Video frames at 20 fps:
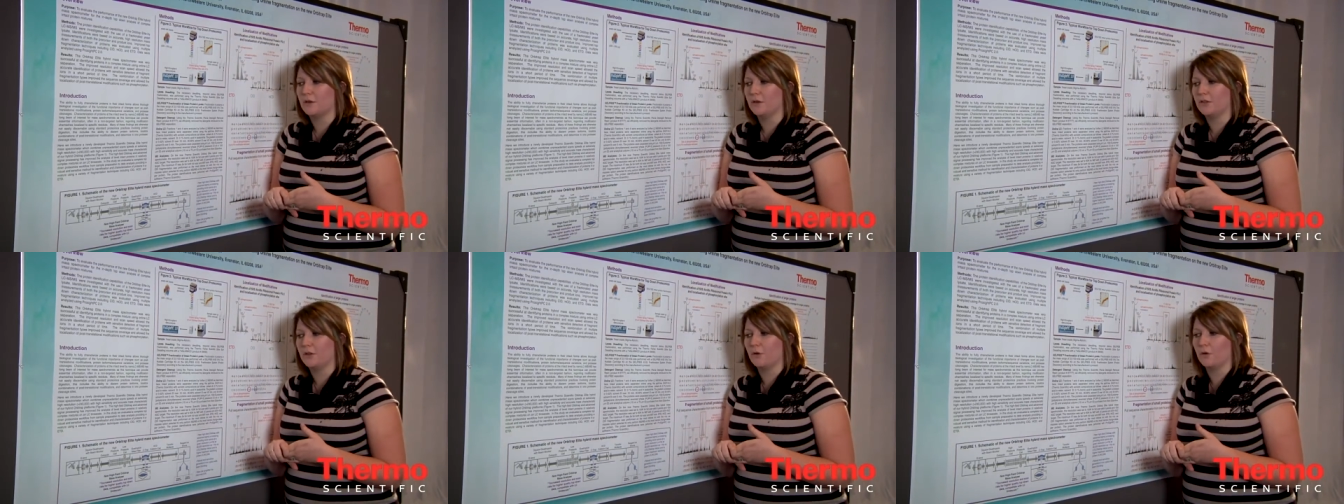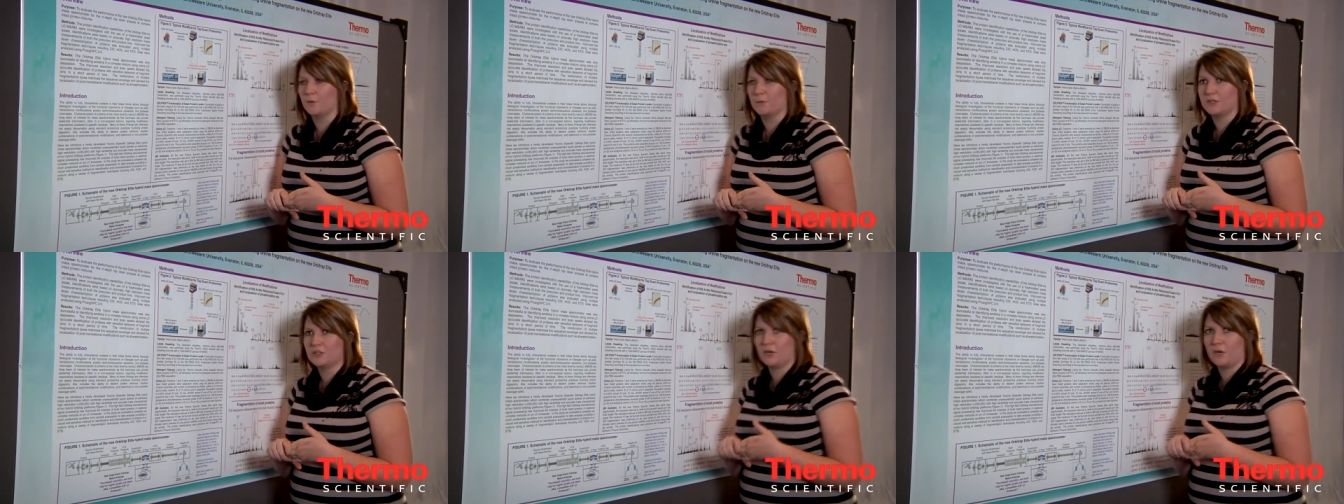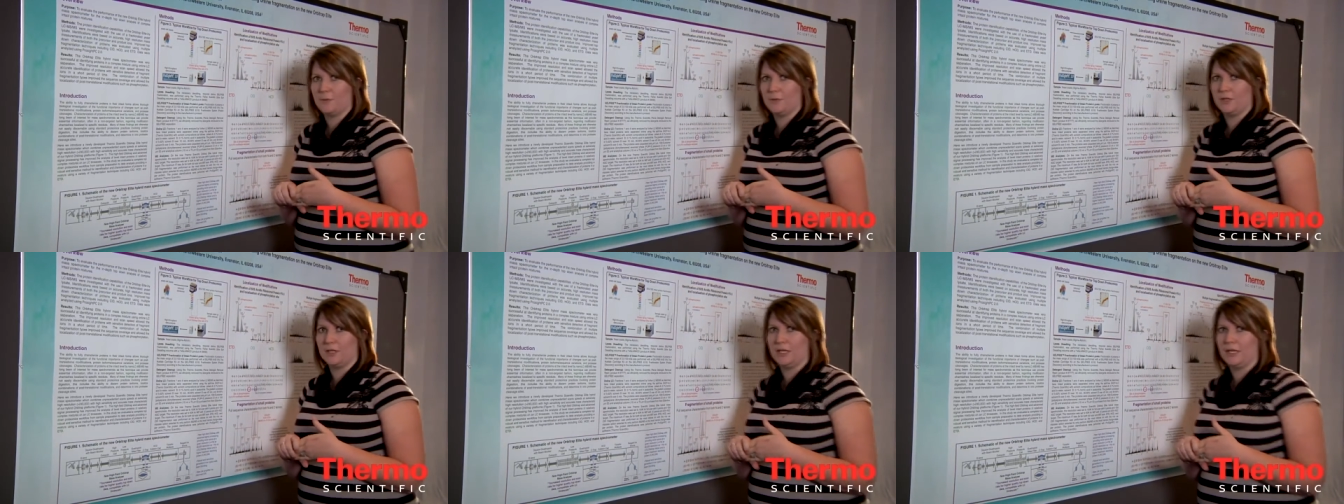on the
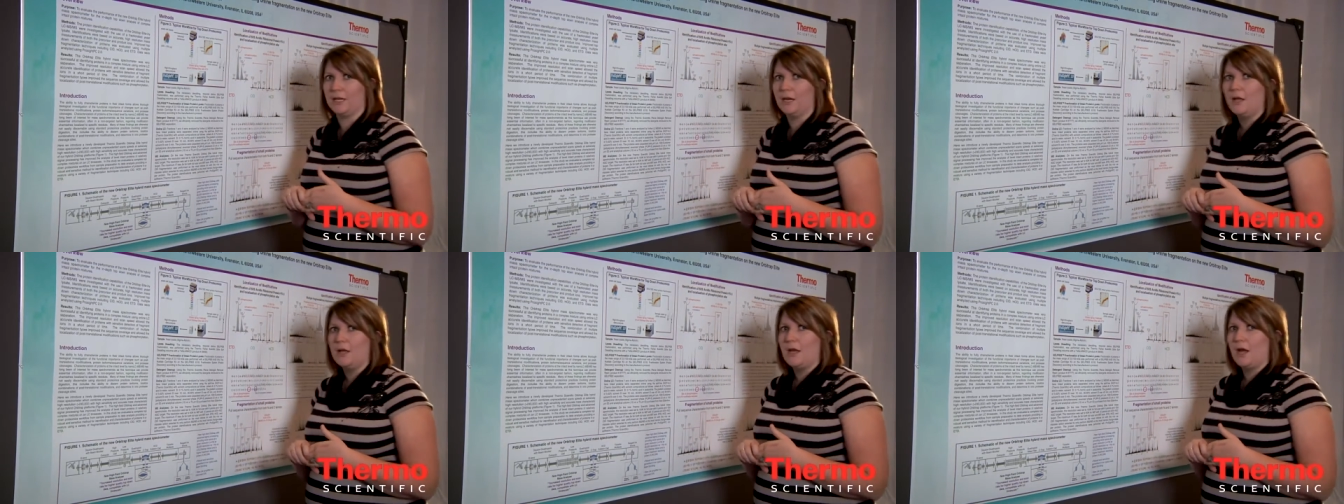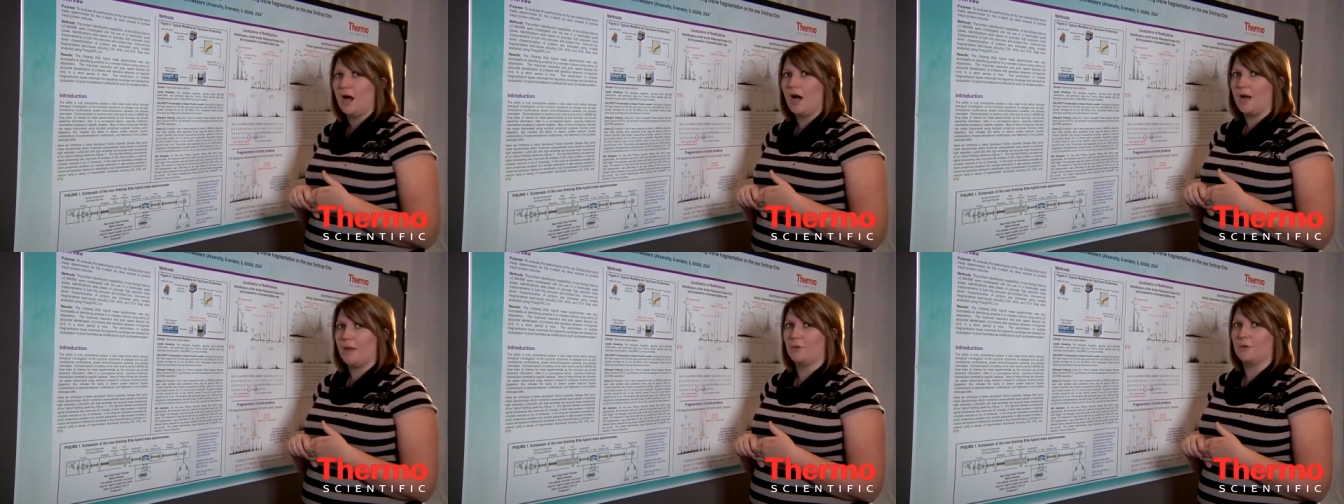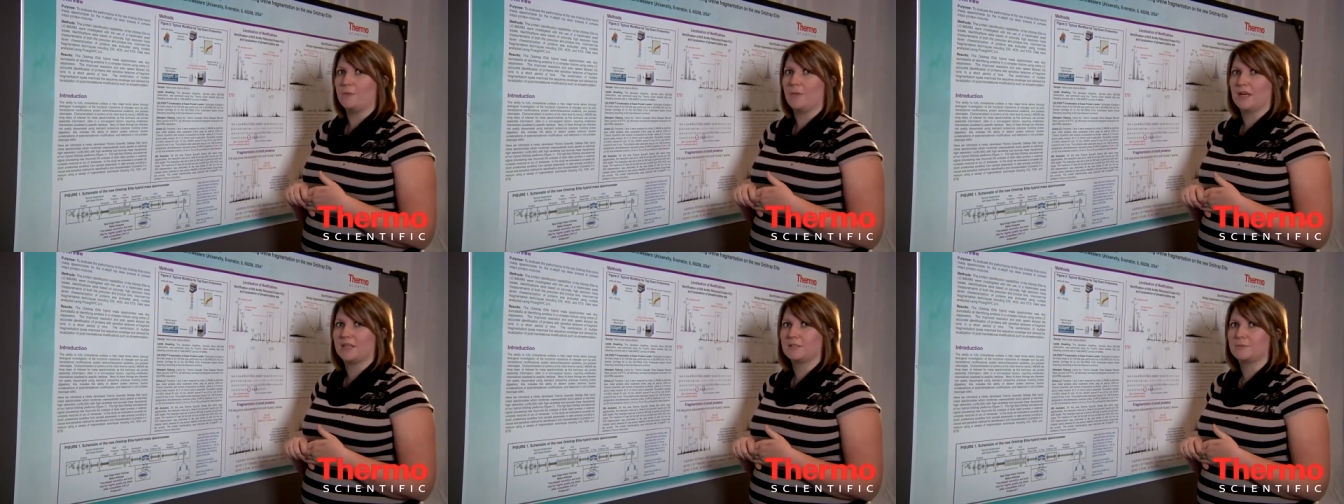Orbitrap Elite
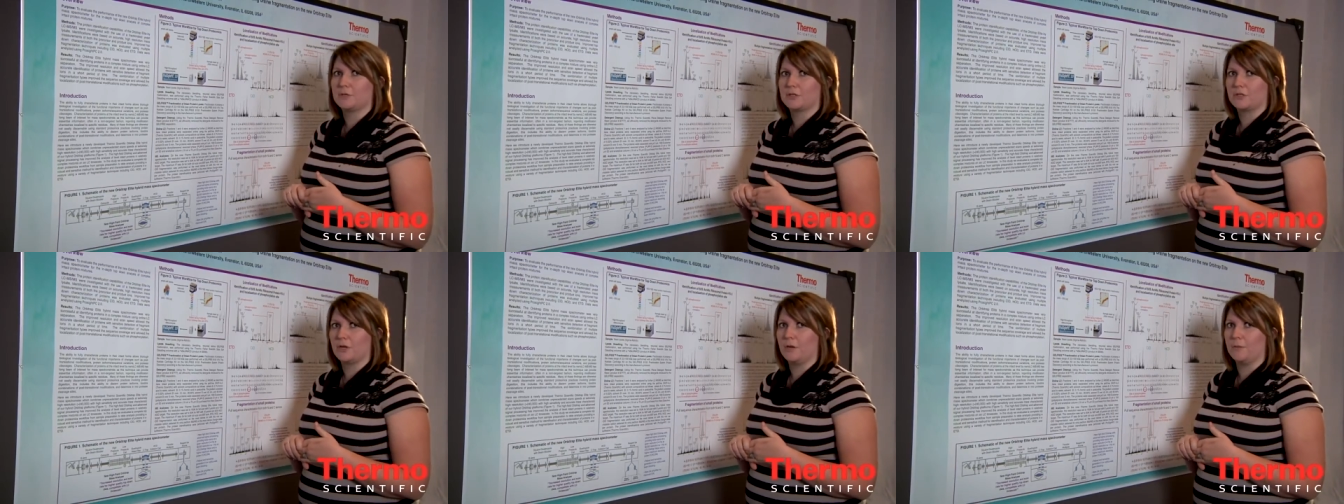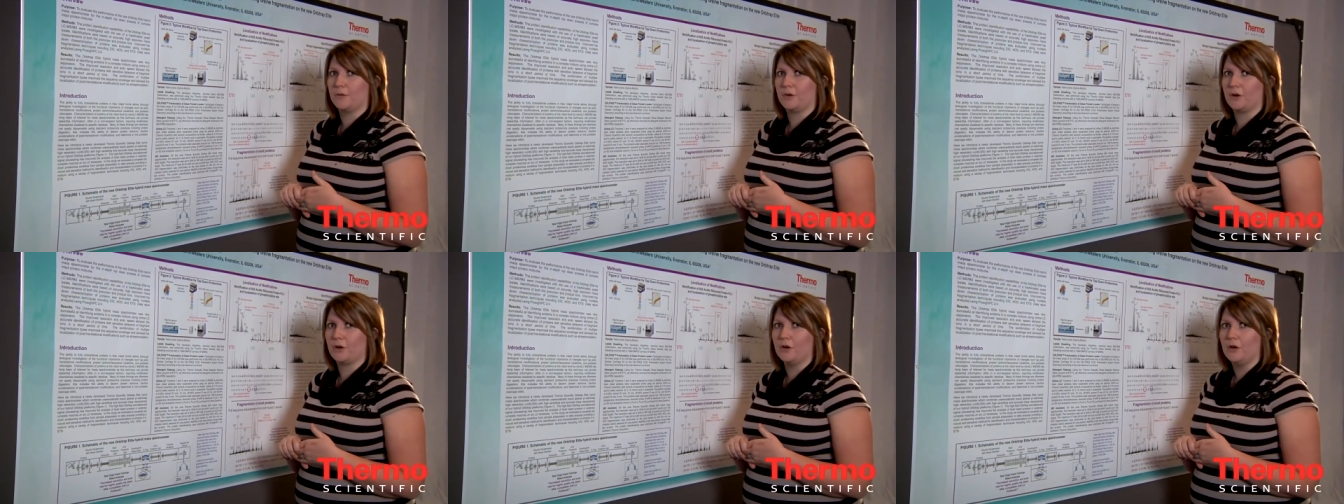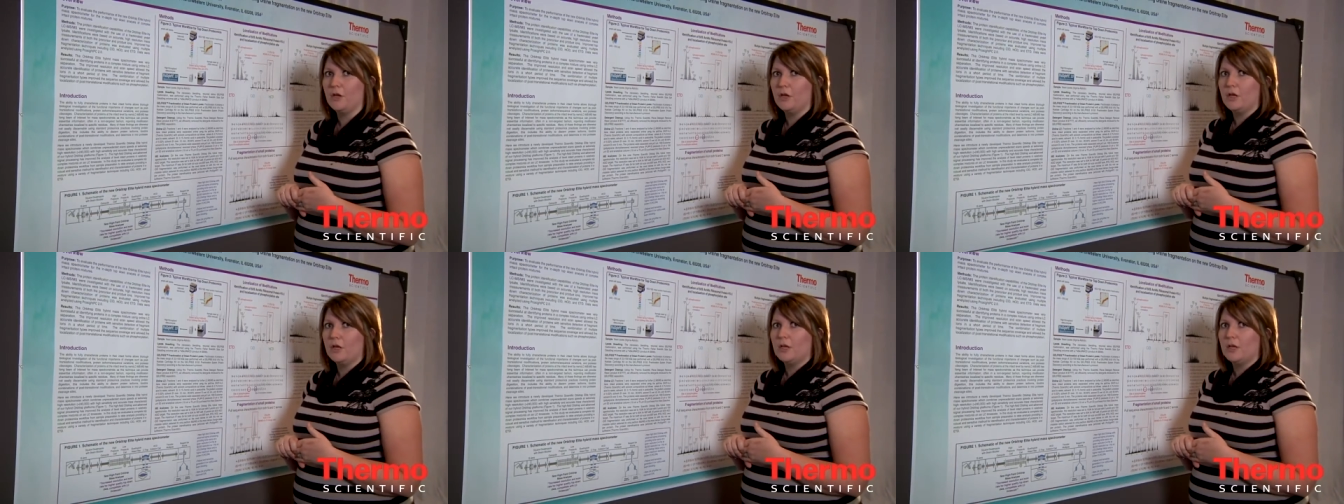hybrid mass spectrometer.